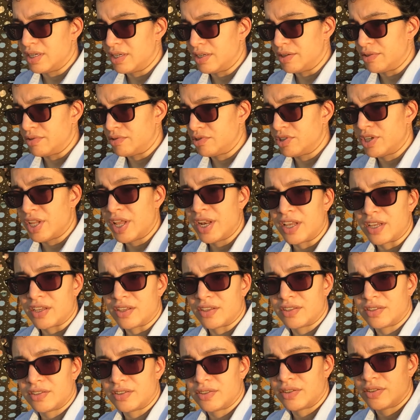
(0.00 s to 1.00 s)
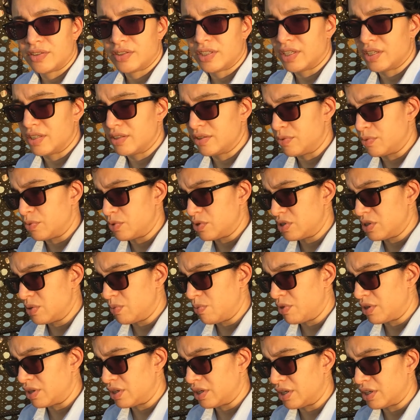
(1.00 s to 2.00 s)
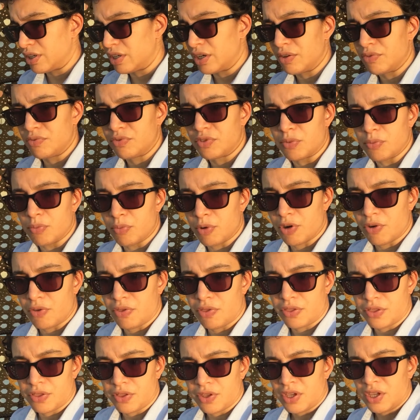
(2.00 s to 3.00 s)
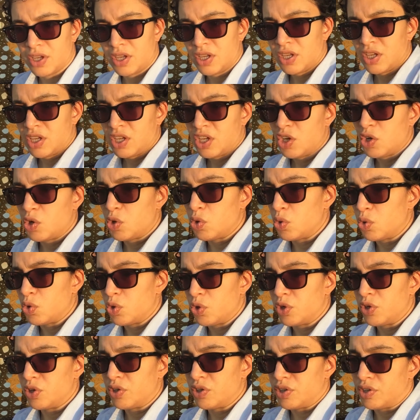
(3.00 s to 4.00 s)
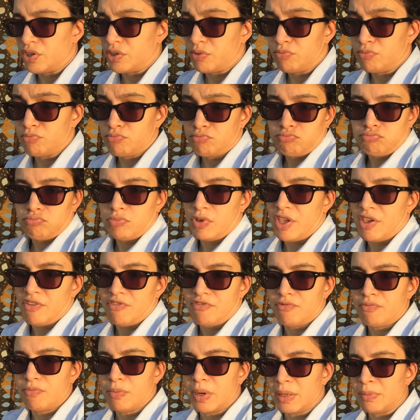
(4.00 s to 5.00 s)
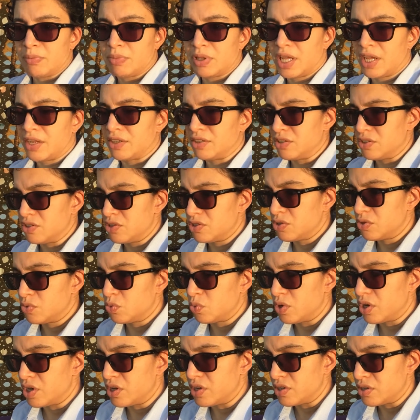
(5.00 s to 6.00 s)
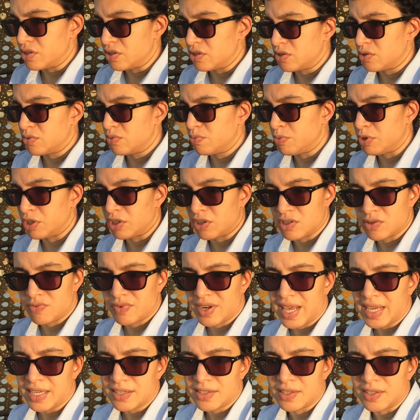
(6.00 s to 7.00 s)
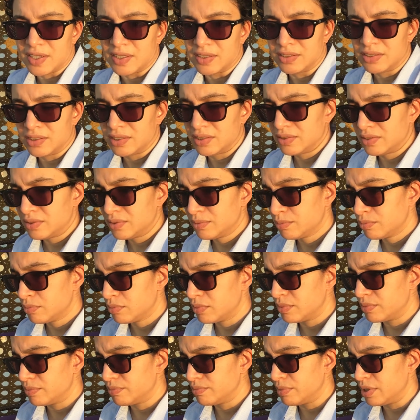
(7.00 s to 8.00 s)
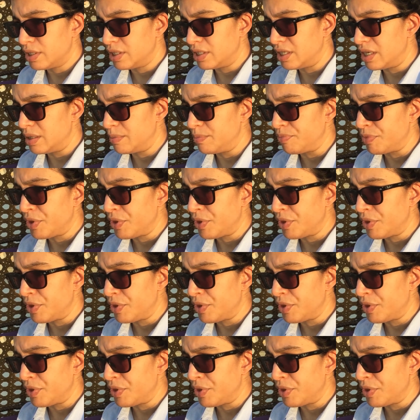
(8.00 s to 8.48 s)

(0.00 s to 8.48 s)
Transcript: genetic, that it was something I got from birth, or if my blindness was because of an accident. I